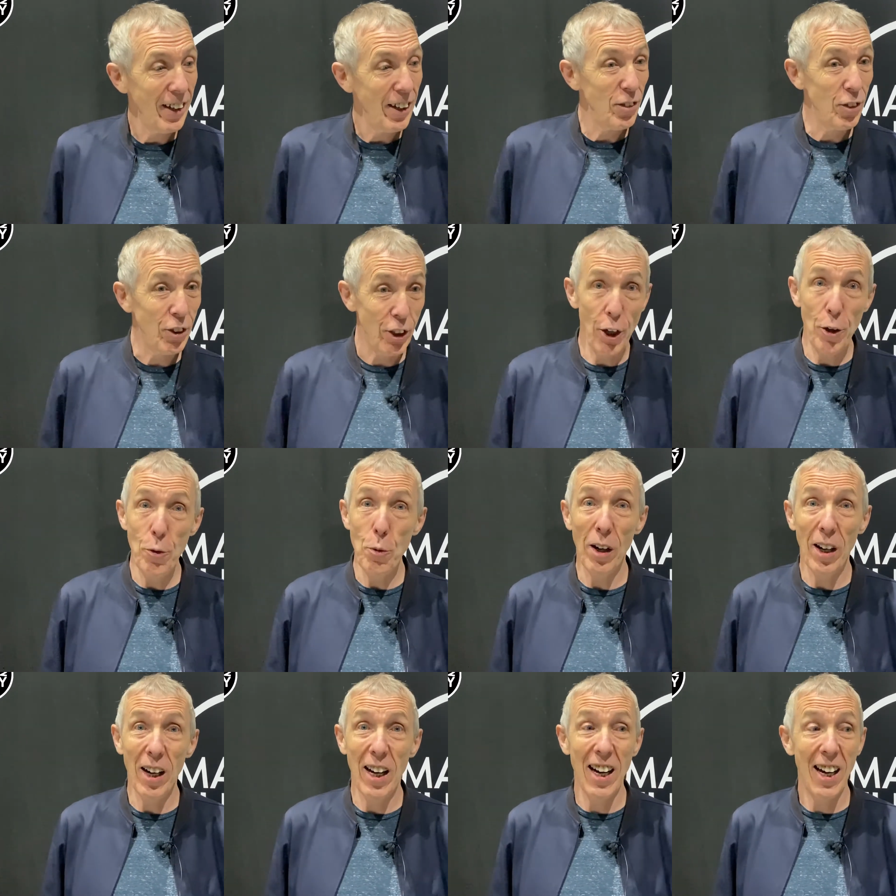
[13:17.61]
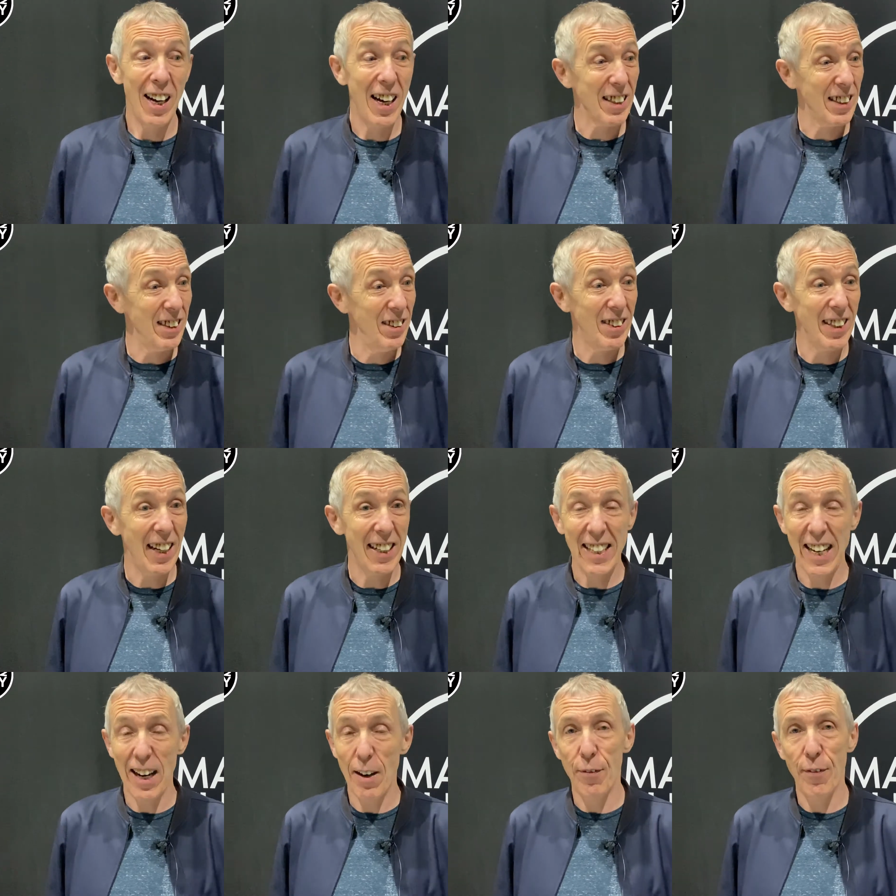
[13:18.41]
Two, I can
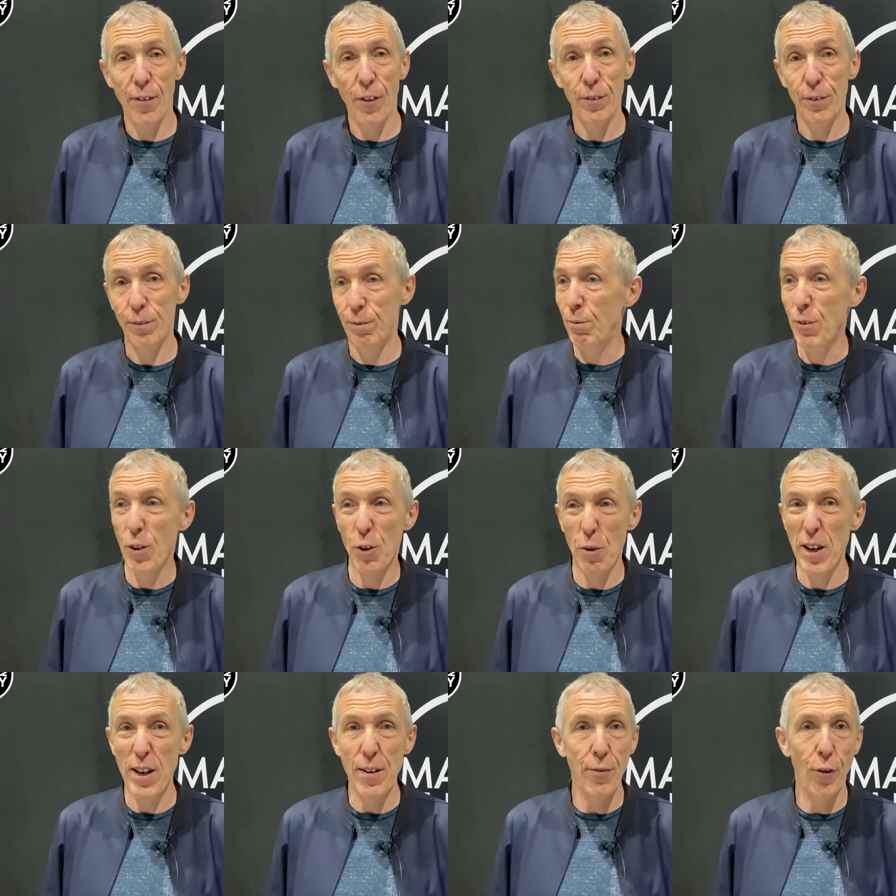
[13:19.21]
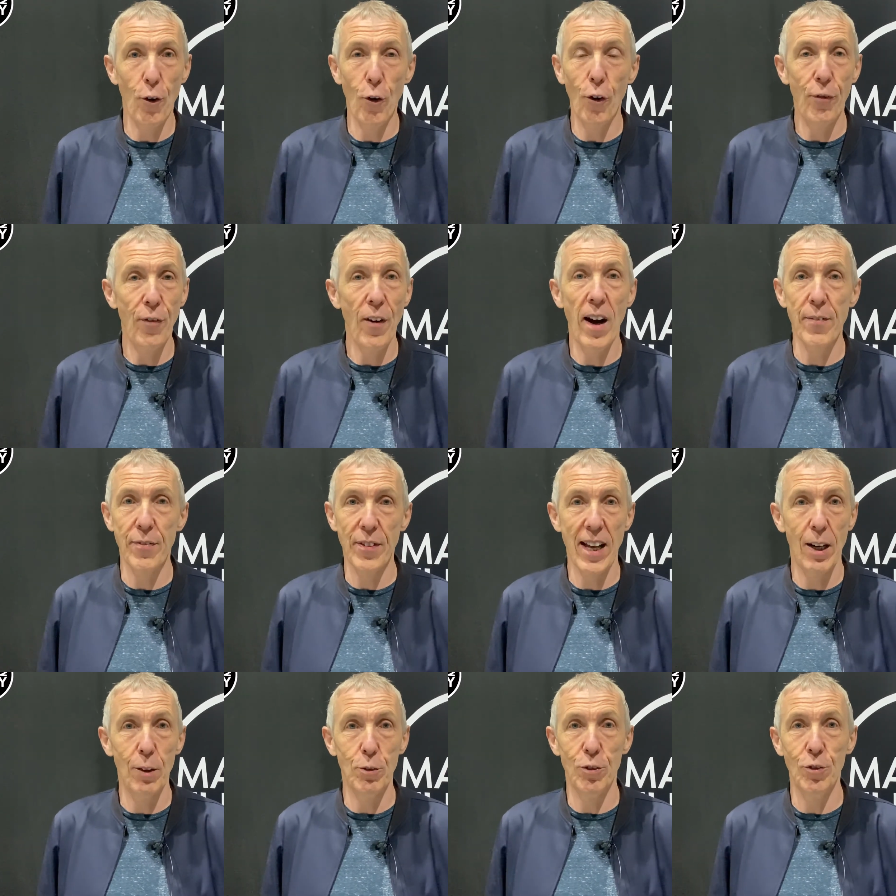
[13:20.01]
take out 3, 4,
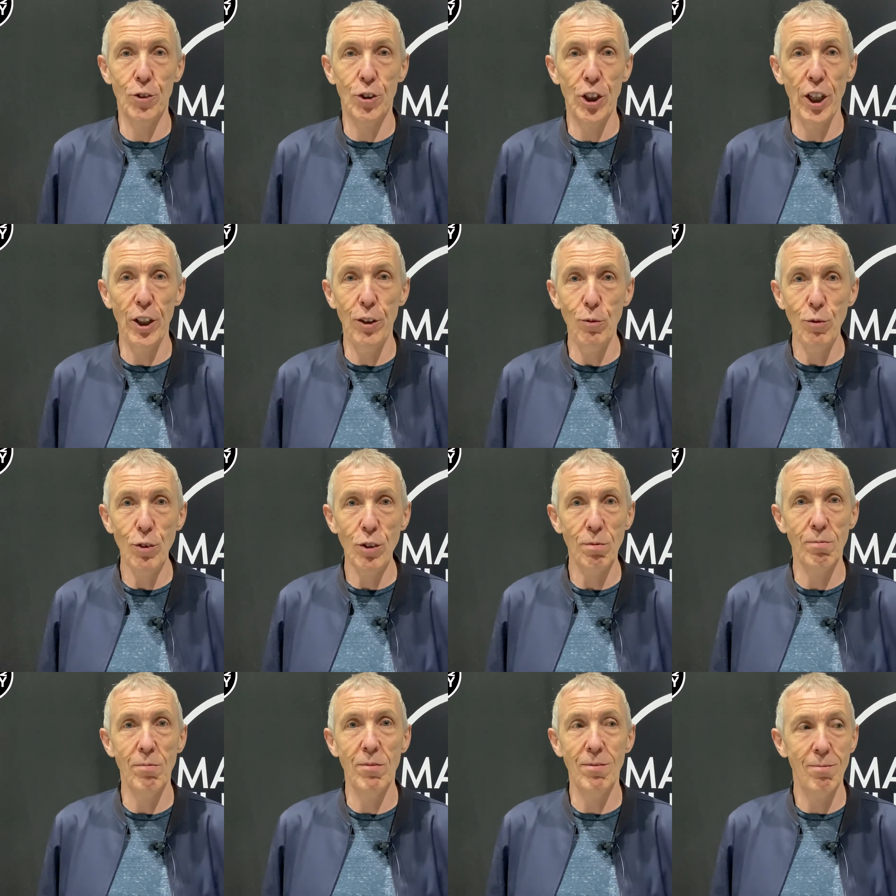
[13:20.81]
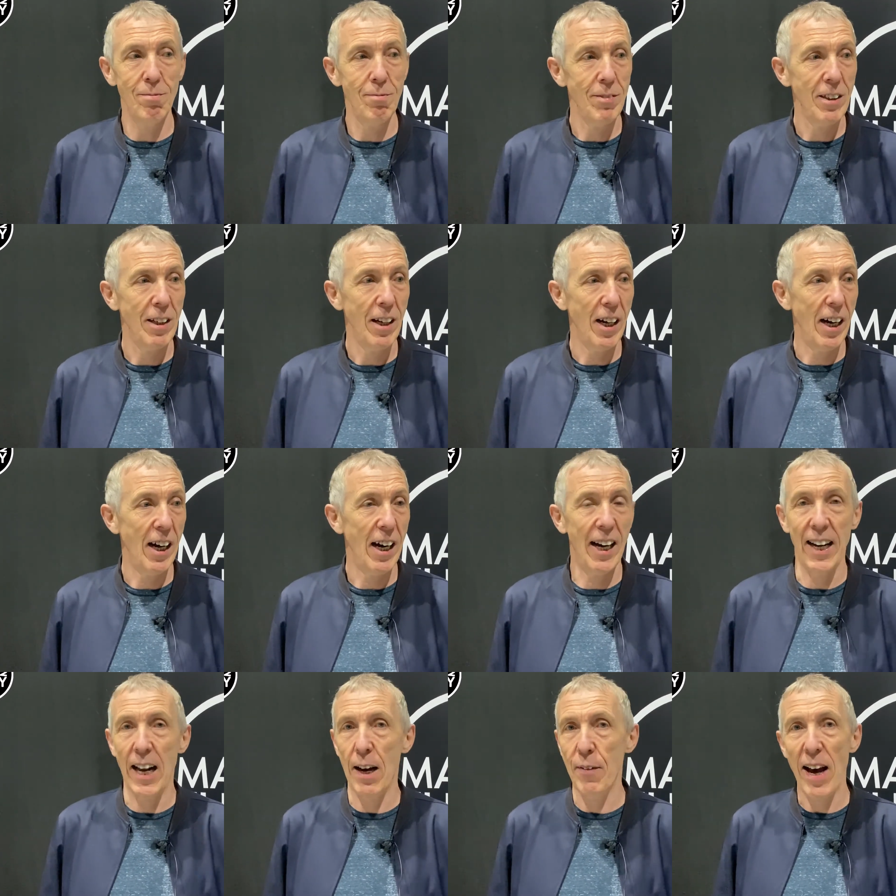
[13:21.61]
5,000 tunes
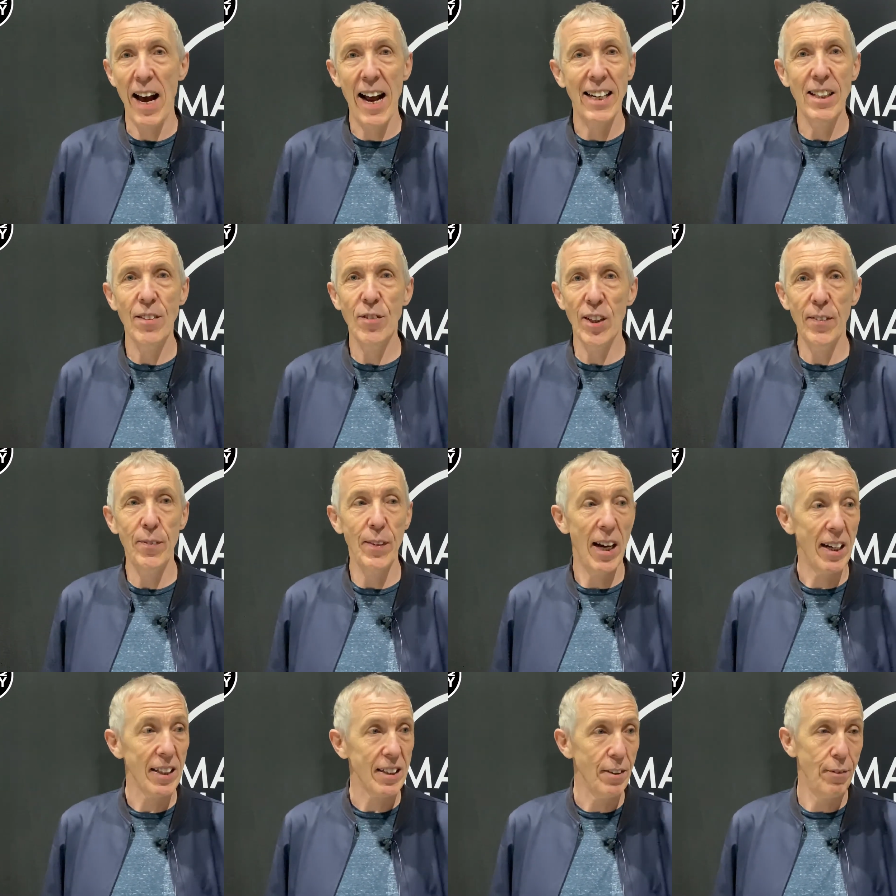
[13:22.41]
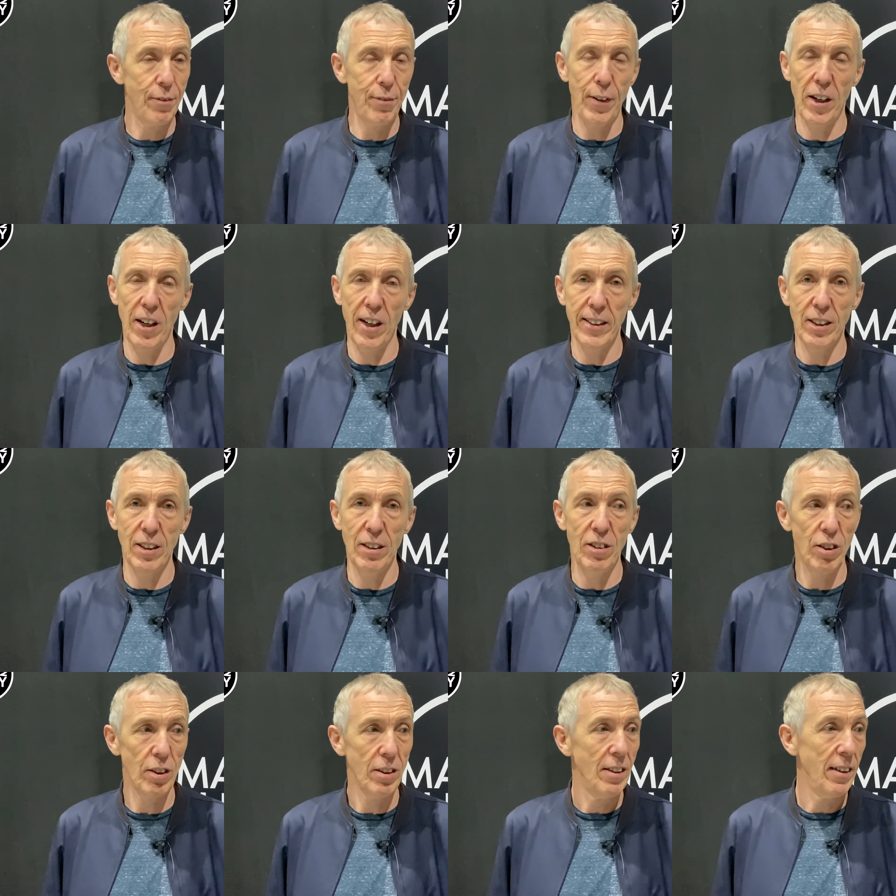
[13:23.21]
and have anything that I can
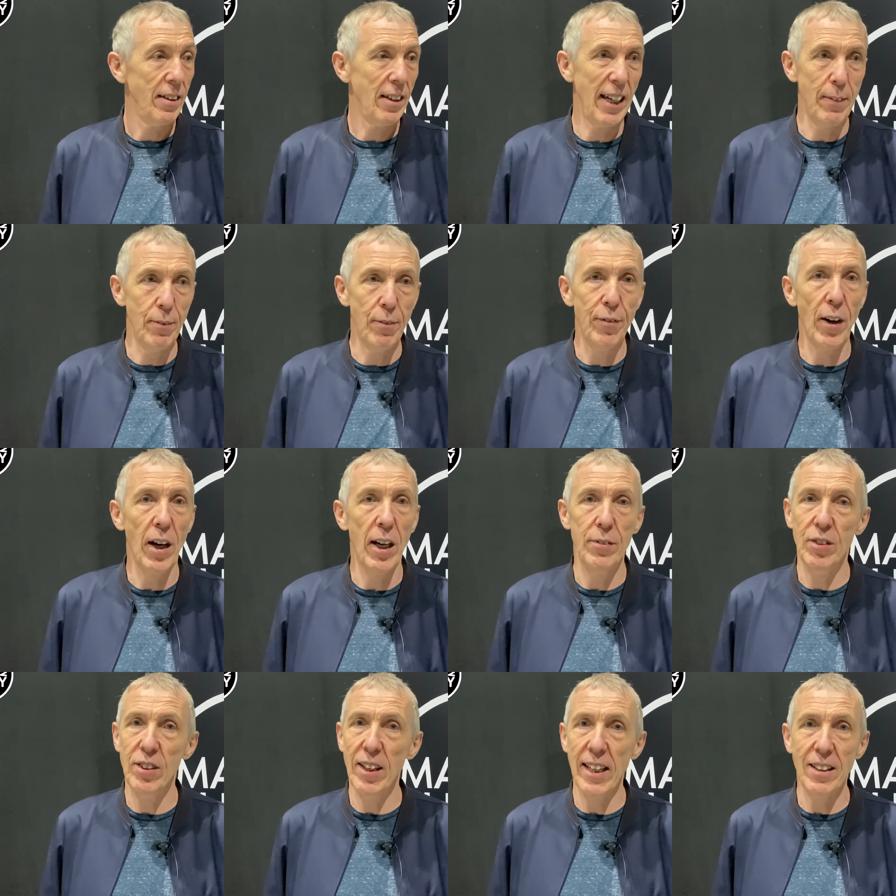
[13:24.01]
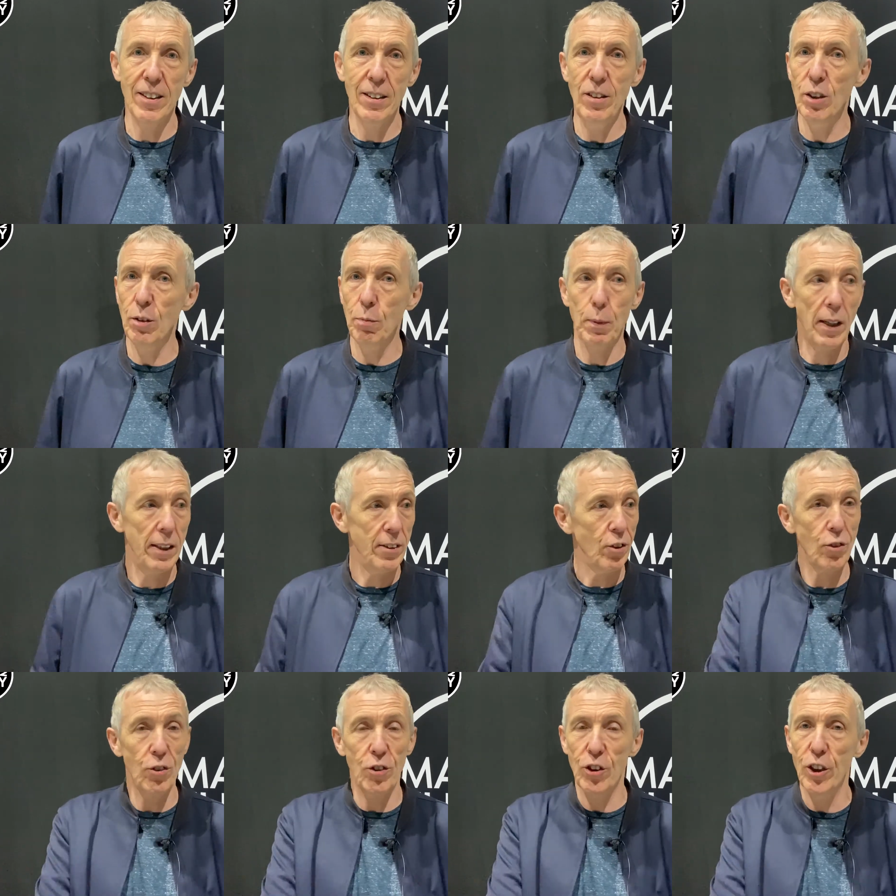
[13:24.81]
find in 5 seconds by
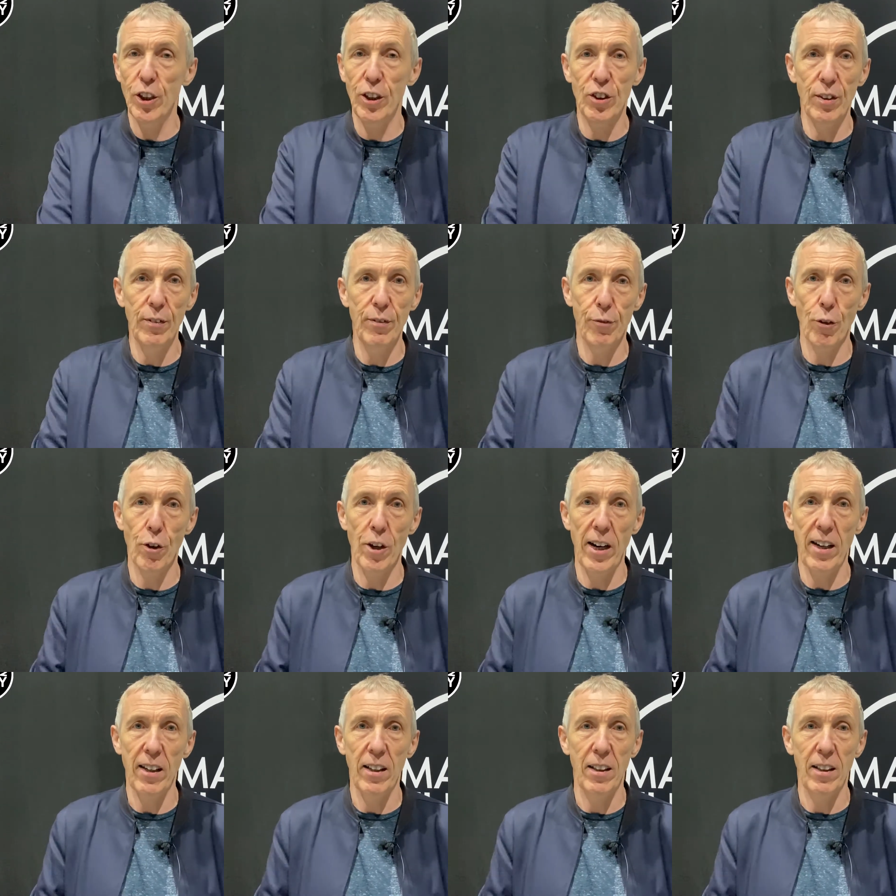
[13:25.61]
just searching for it.